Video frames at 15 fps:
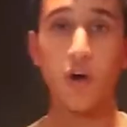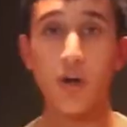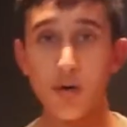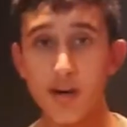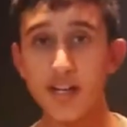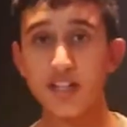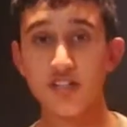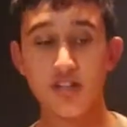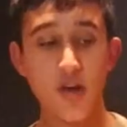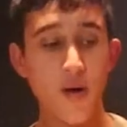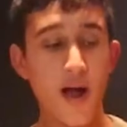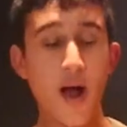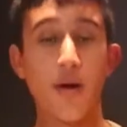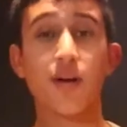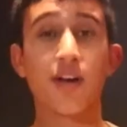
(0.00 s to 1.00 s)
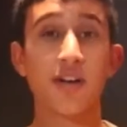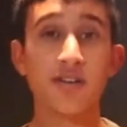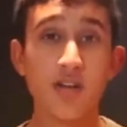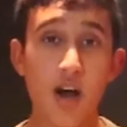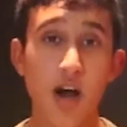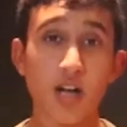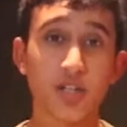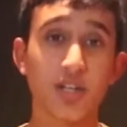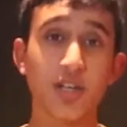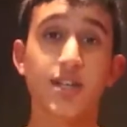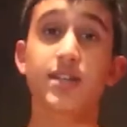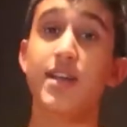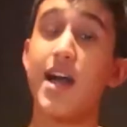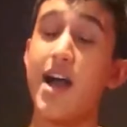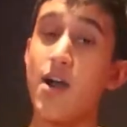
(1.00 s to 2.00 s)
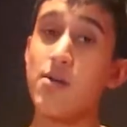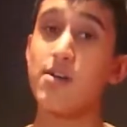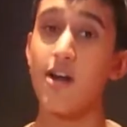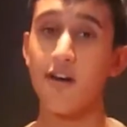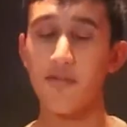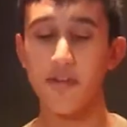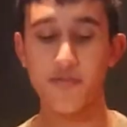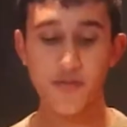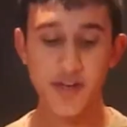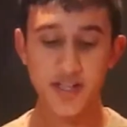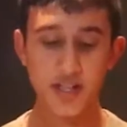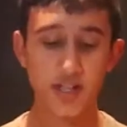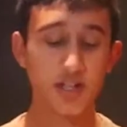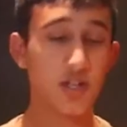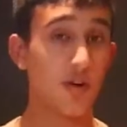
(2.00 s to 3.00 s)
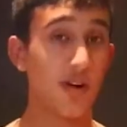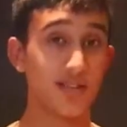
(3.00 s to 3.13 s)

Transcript: Alright, so our ganache is out of the freezer, so